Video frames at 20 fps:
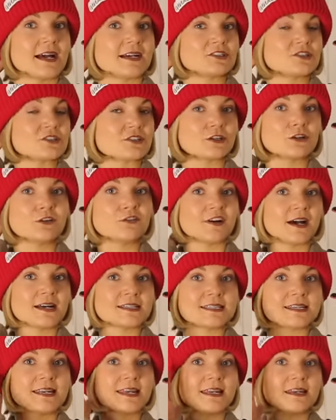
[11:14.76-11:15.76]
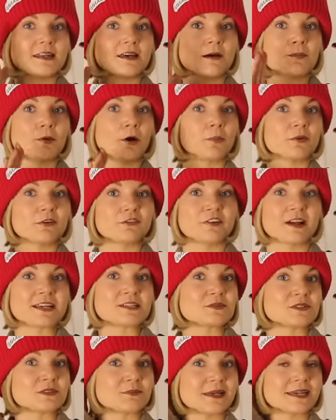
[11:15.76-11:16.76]
I just love adding in a pop of red
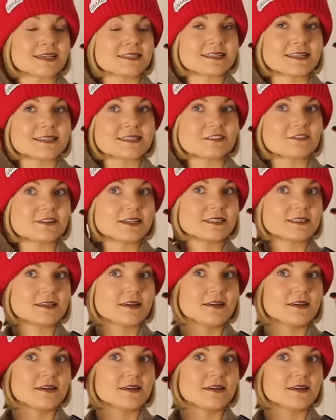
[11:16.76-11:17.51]
with my accessories